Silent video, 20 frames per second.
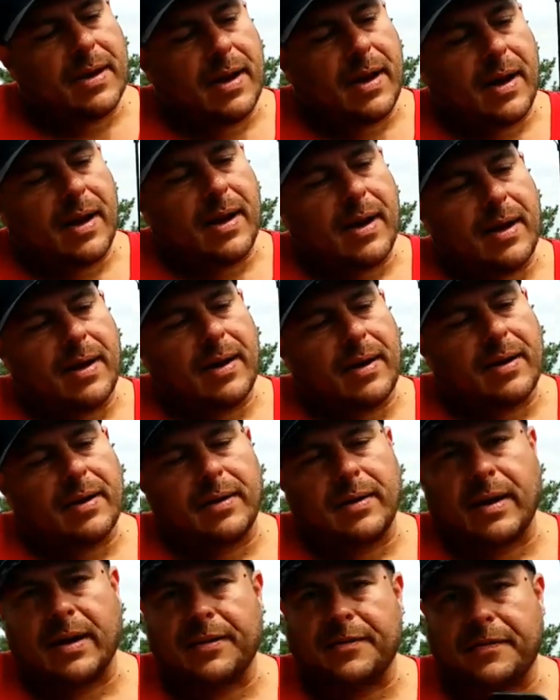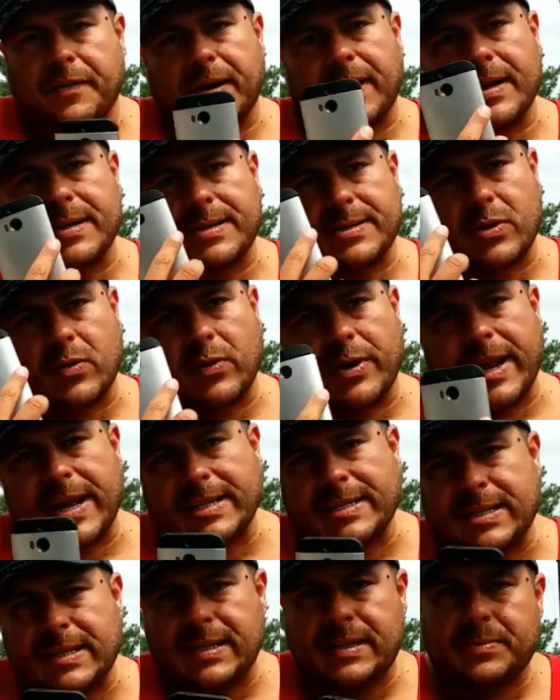Uh, as far as
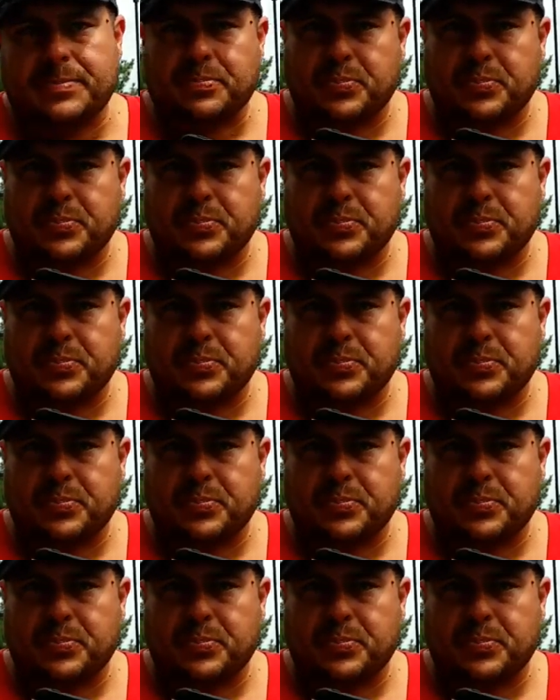connecting,